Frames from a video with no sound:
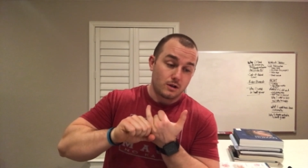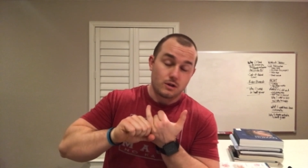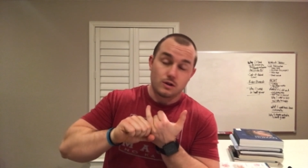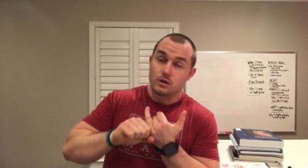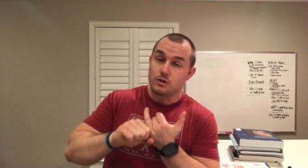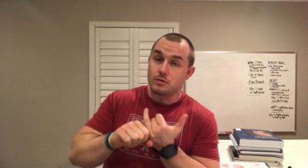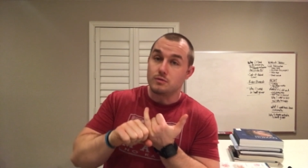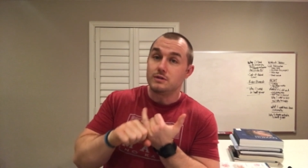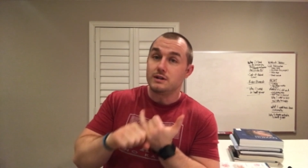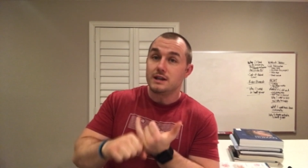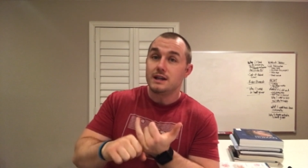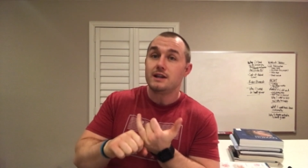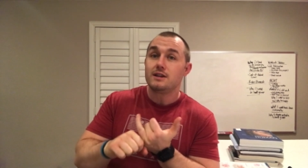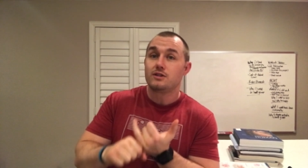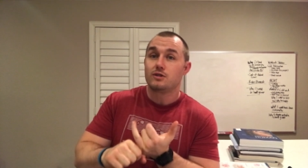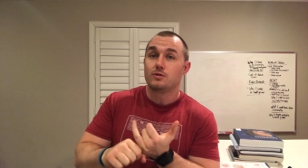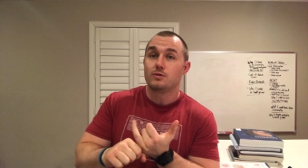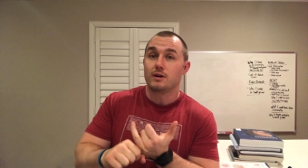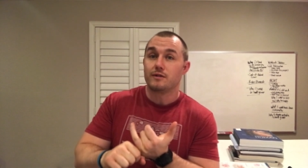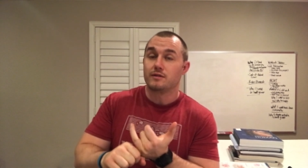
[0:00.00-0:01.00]
you need
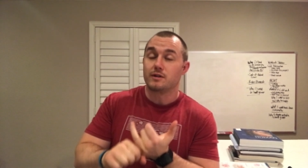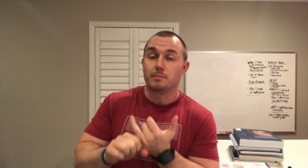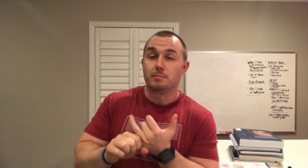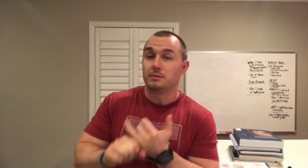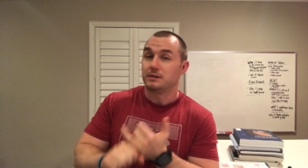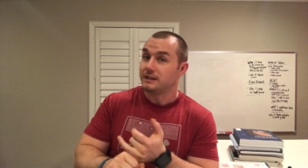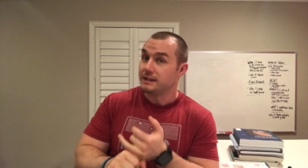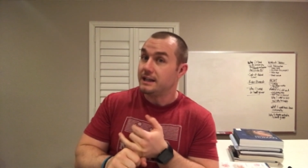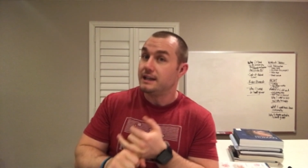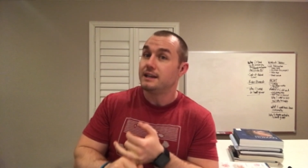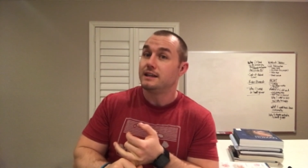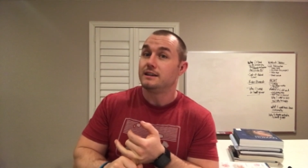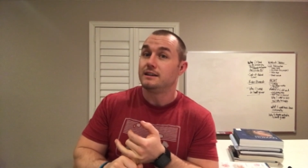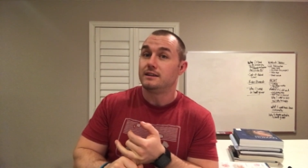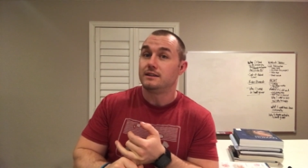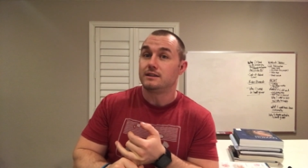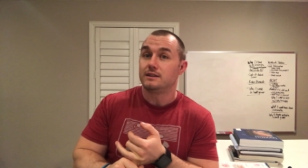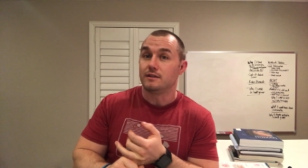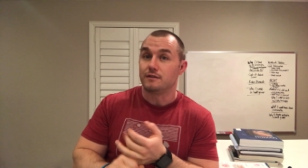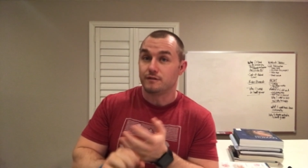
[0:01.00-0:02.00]
to have completed
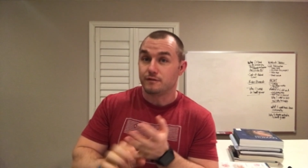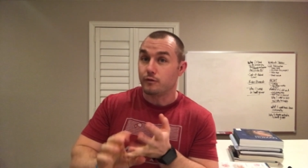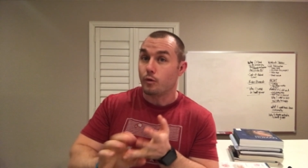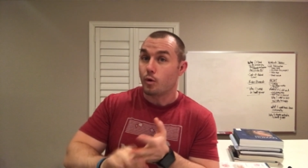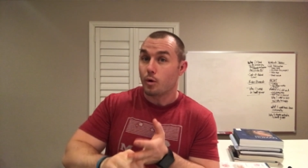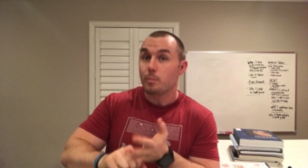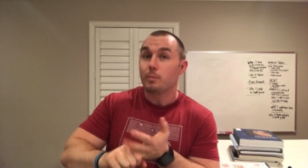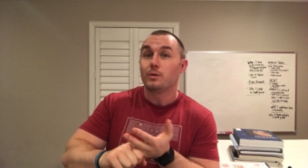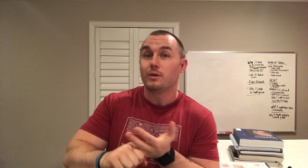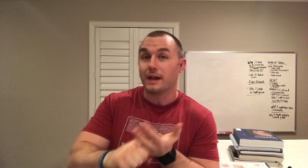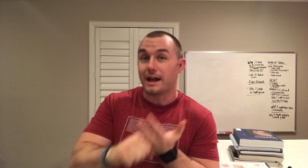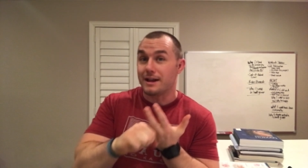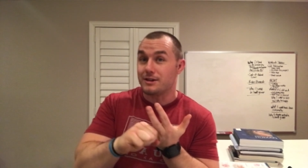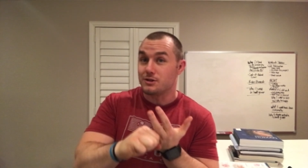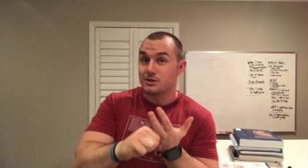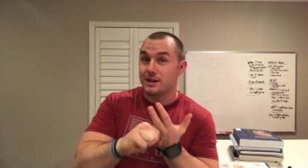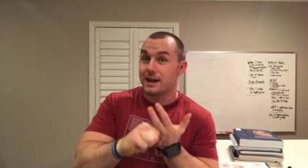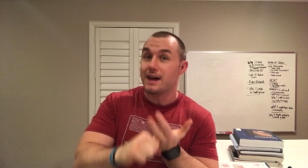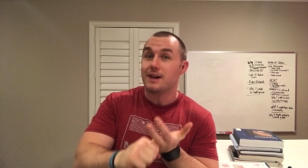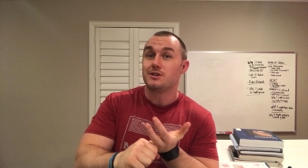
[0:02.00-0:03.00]
the formal
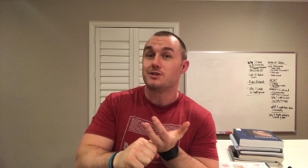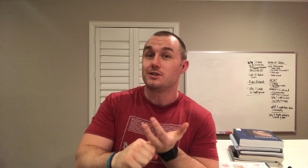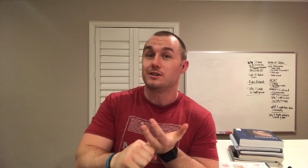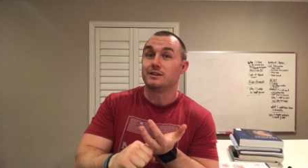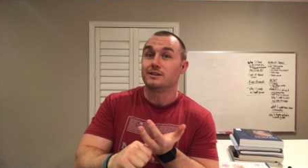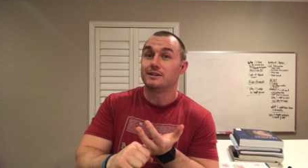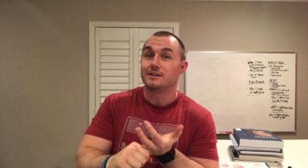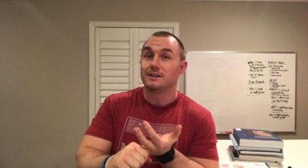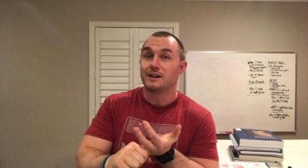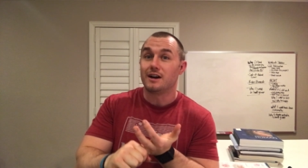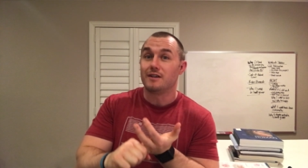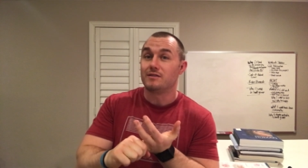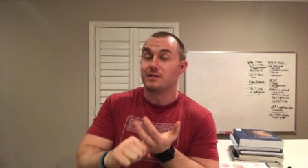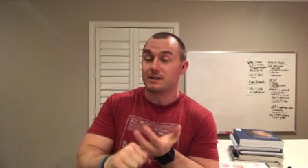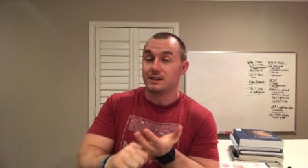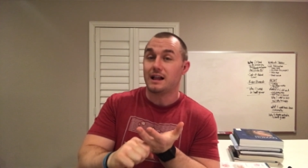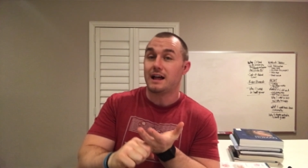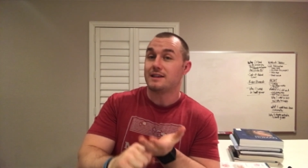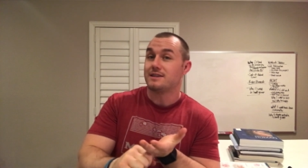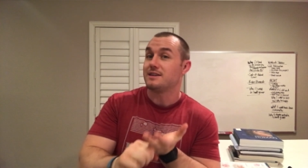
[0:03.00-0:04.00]
education of the
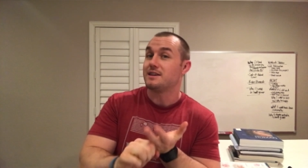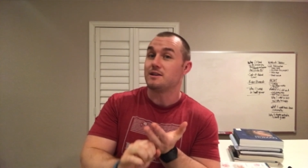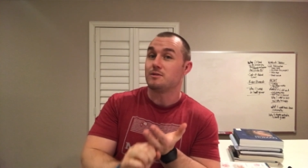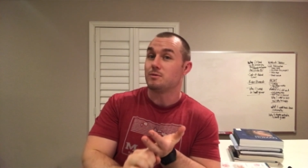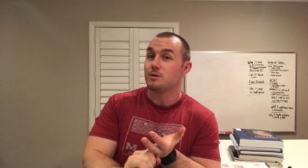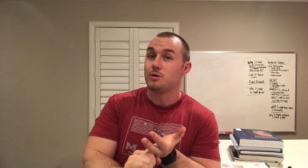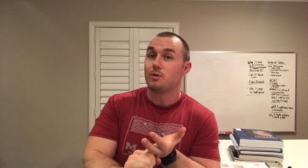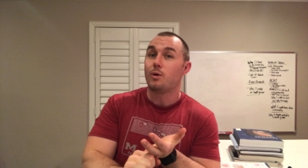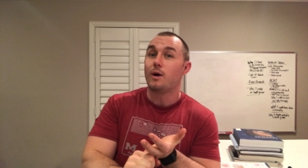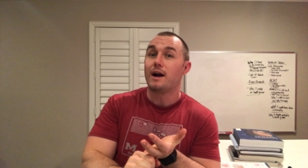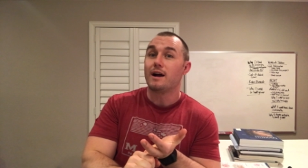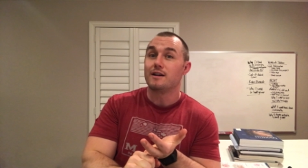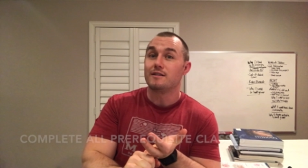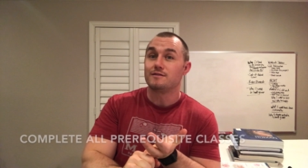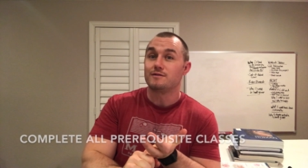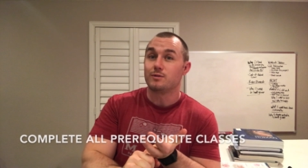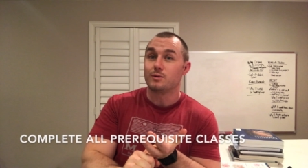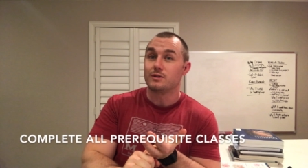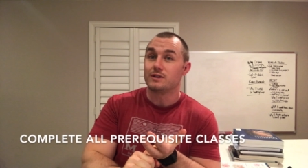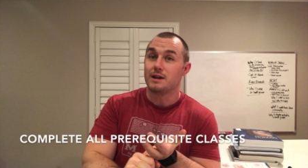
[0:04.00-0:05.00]
classes that are required
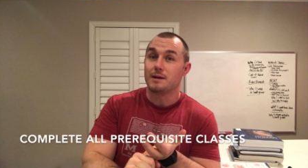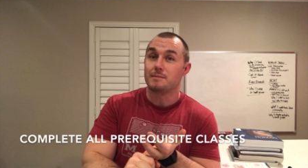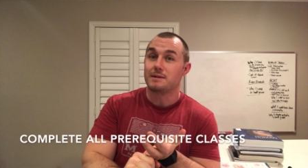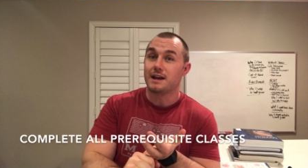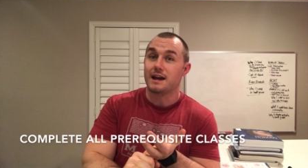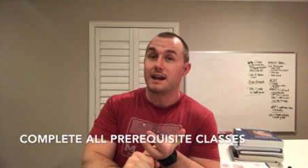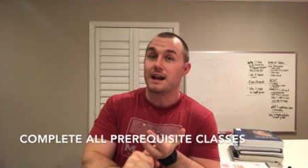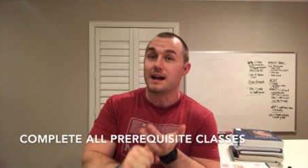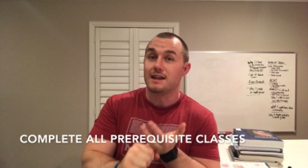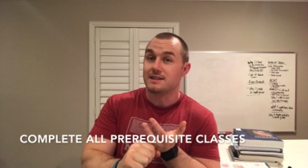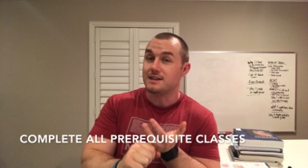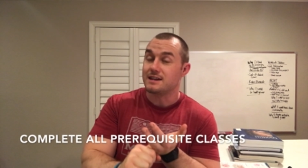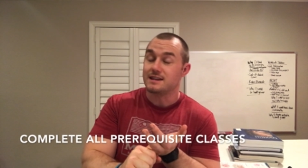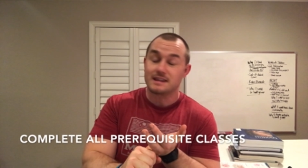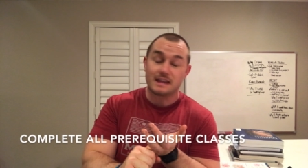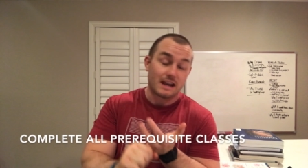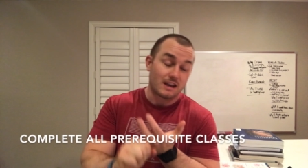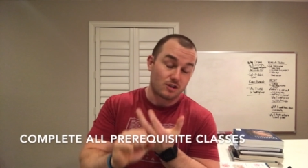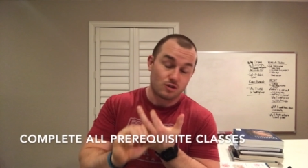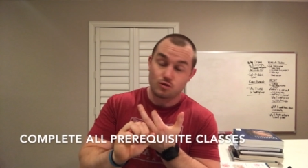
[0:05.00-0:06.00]
for the MCAT. I think
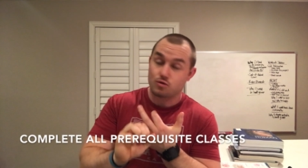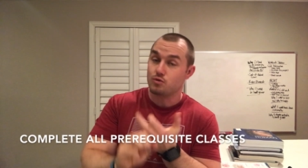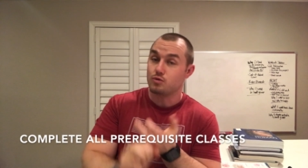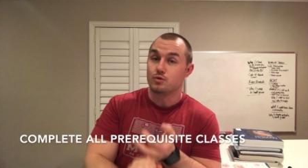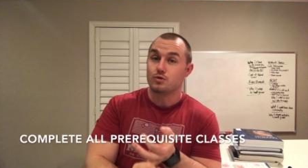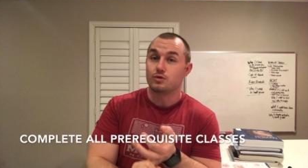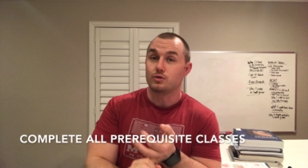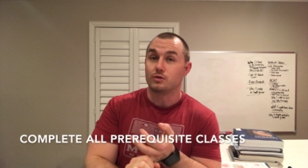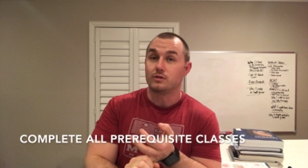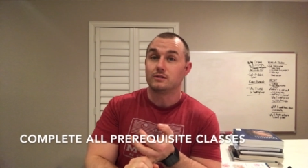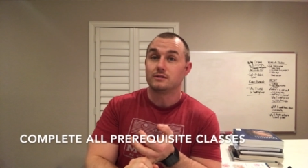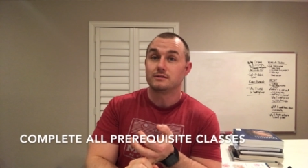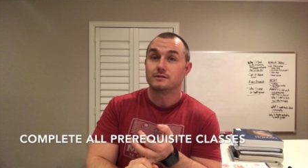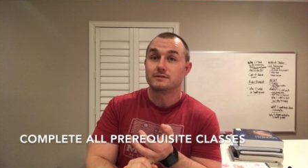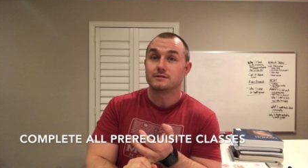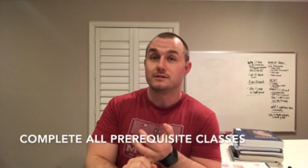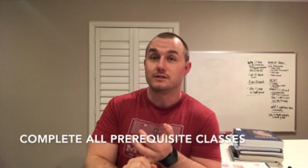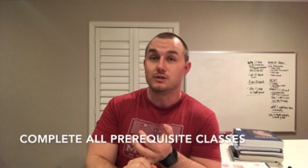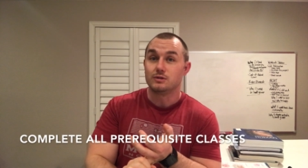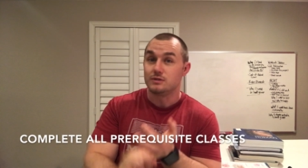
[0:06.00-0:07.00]
that is crucial.
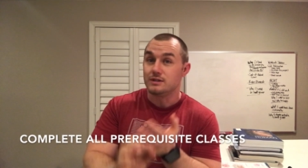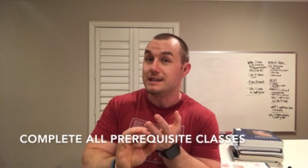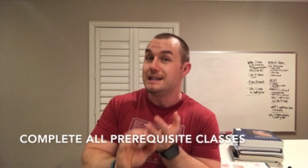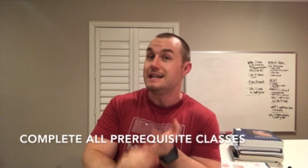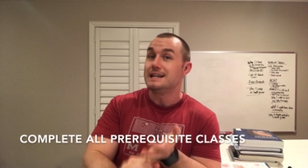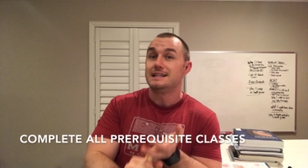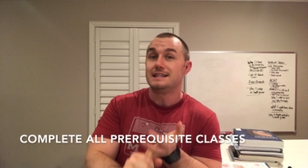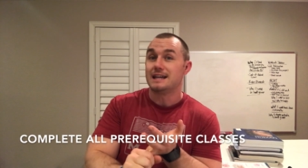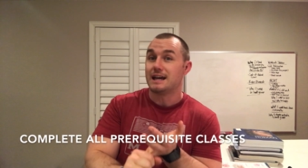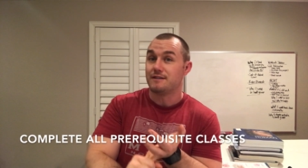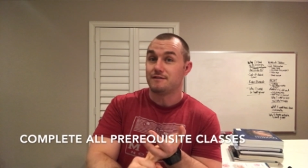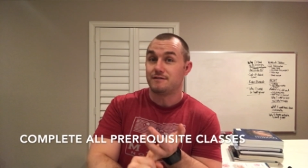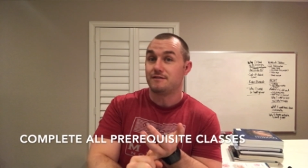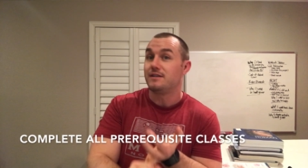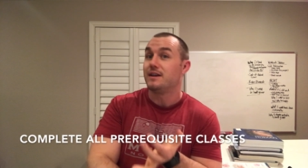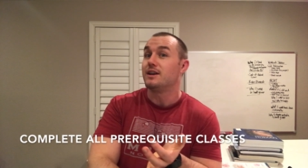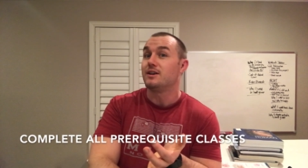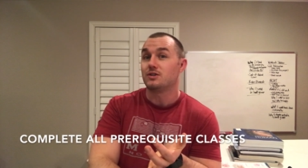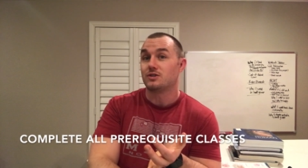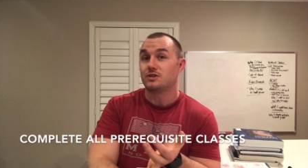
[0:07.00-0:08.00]
You need to have
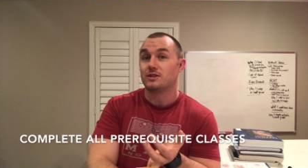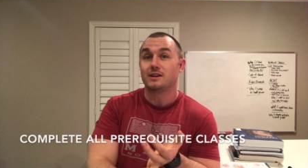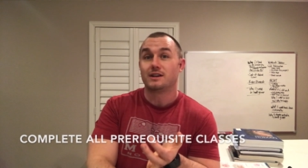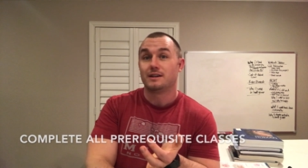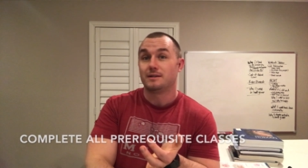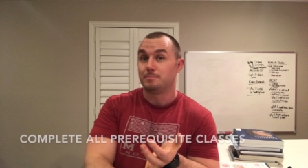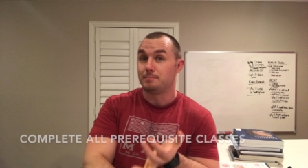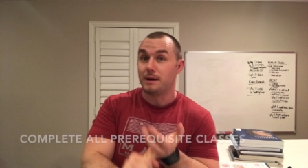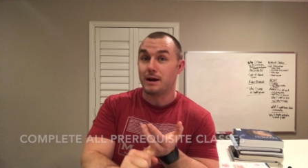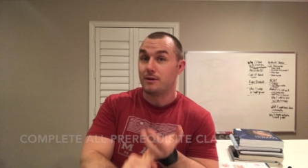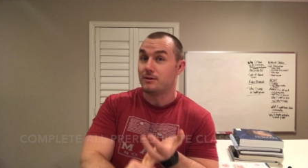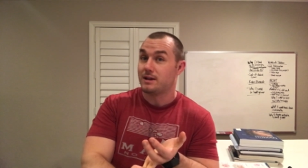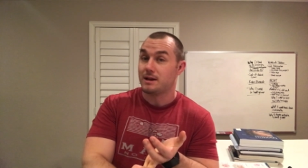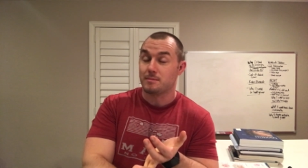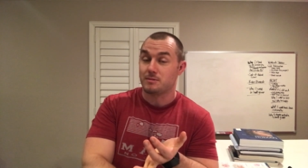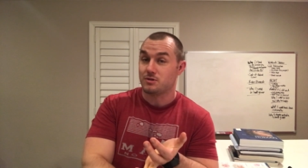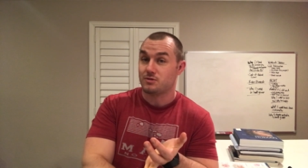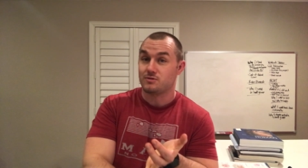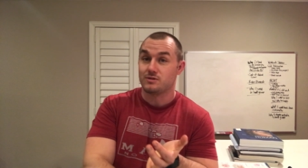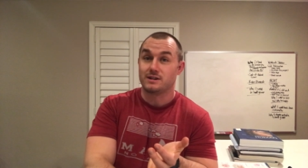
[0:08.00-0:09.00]
finished
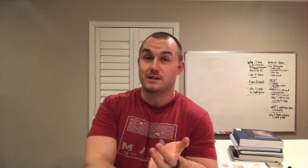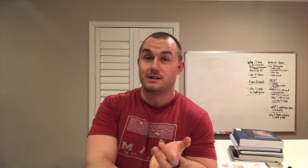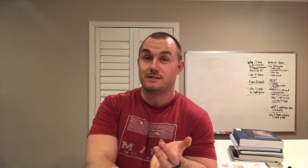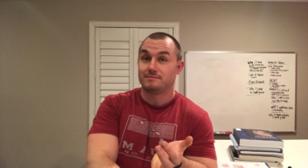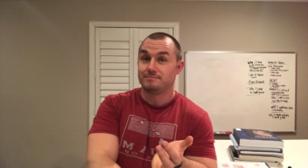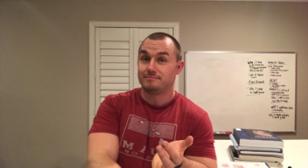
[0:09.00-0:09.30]
biochemistry